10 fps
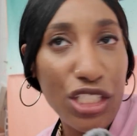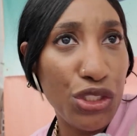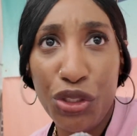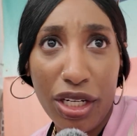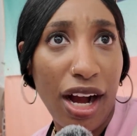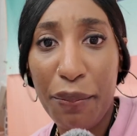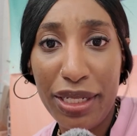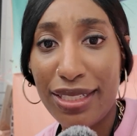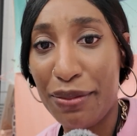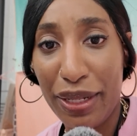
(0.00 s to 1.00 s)
Do your
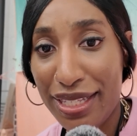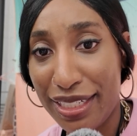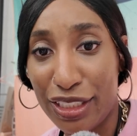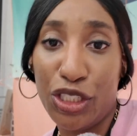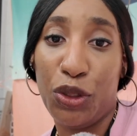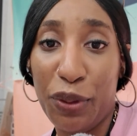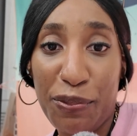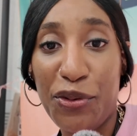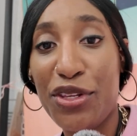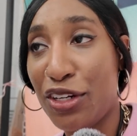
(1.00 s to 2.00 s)
comedy to basically 2
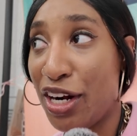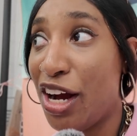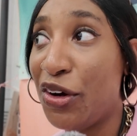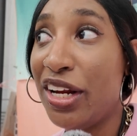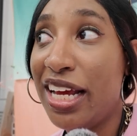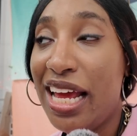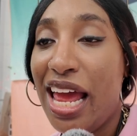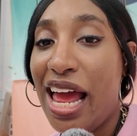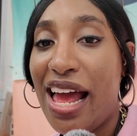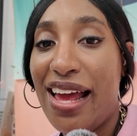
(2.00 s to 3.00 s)
people in the crowd,
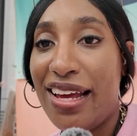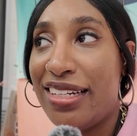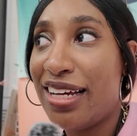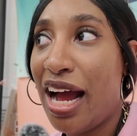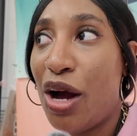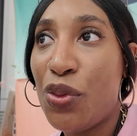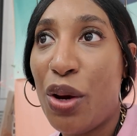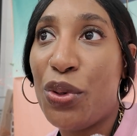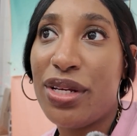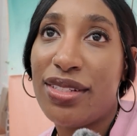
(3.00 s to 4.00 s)
and how
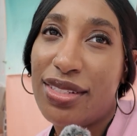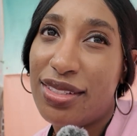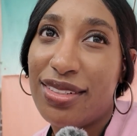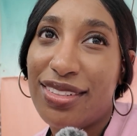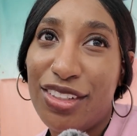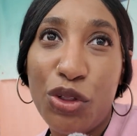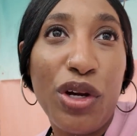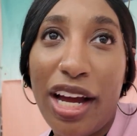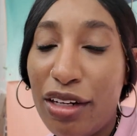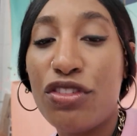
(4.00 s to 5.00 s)
that was, you
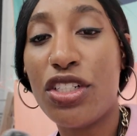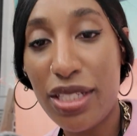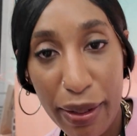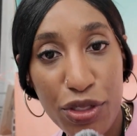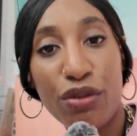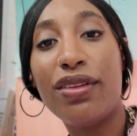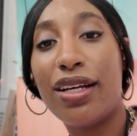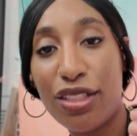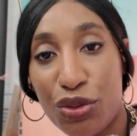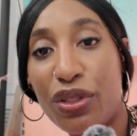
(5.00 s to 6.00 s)
kind of just kept doing
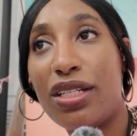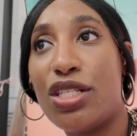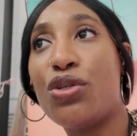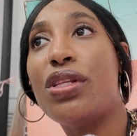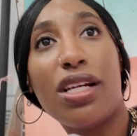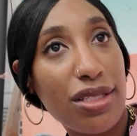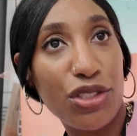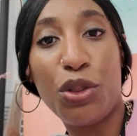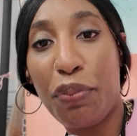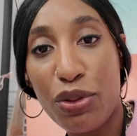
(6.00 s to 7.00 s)
that
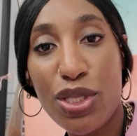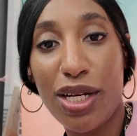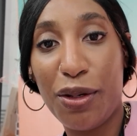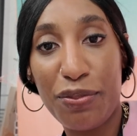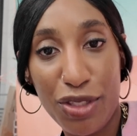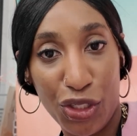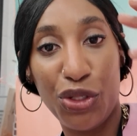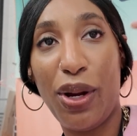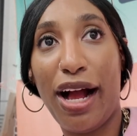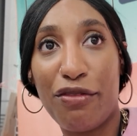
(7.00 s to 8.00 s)
until you built up
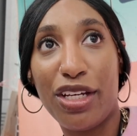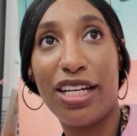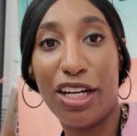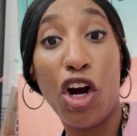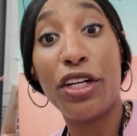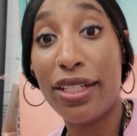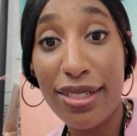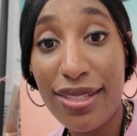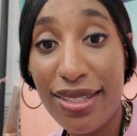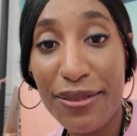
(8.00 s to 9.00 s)
to having an
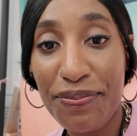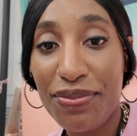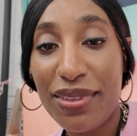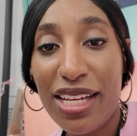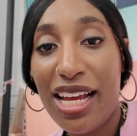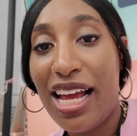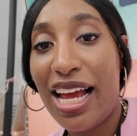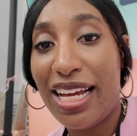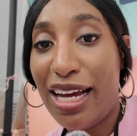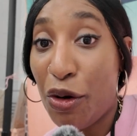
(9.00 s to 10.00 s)
audience,
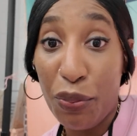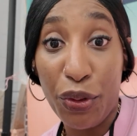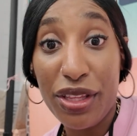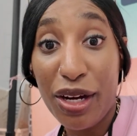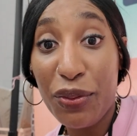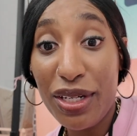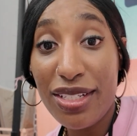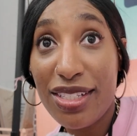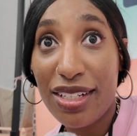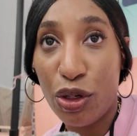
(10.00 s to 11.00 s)
and how important that
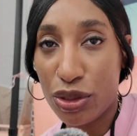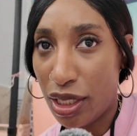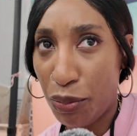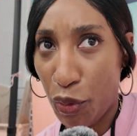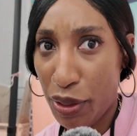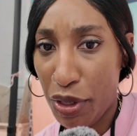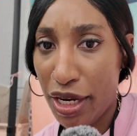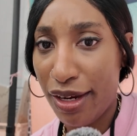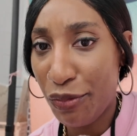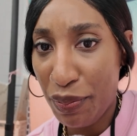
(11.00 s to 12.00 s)
was. Hold up, wait a
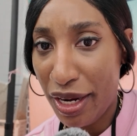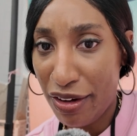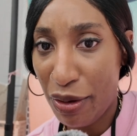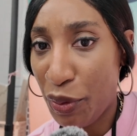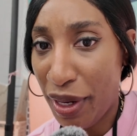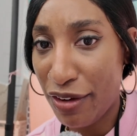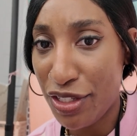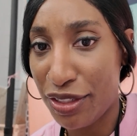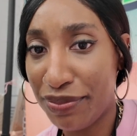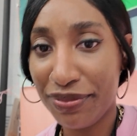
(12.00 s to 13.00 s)
minute, we might have a
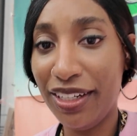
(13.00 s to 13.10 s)
sale.